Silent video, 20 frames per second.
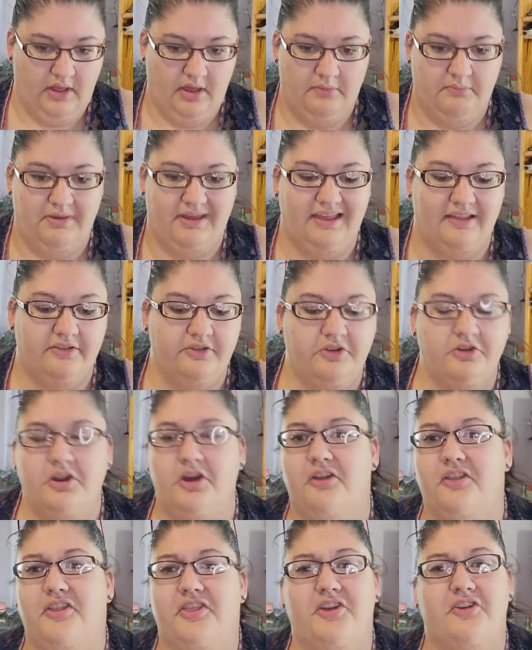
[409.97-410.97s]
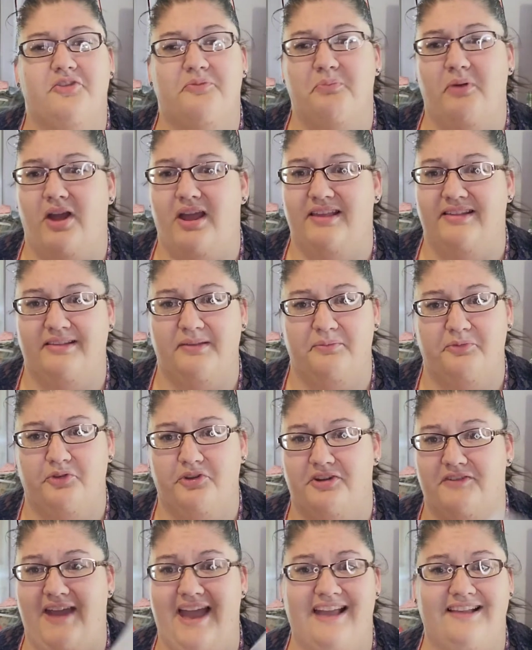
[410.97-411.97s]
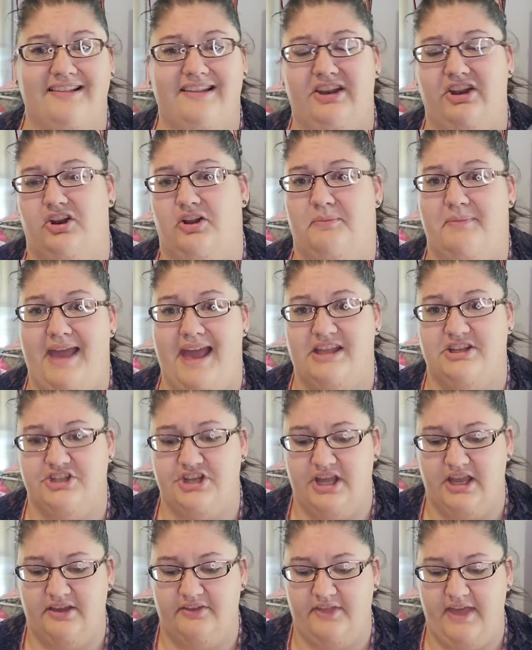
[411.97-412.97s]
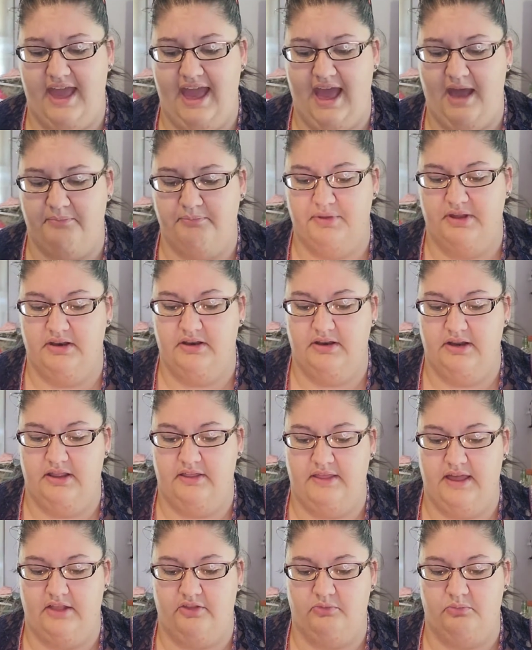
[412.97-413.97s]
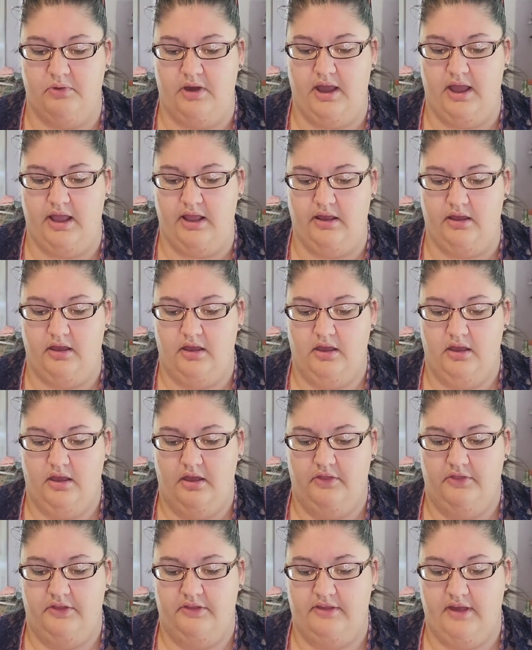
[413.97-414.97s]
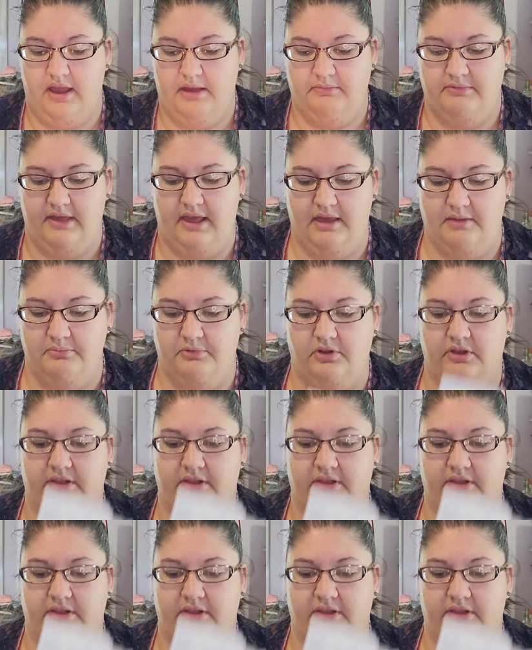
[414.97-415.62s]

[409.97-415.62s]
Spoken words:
Because you know that there's probably some sort of accidental magic that happened, and that's why the timetable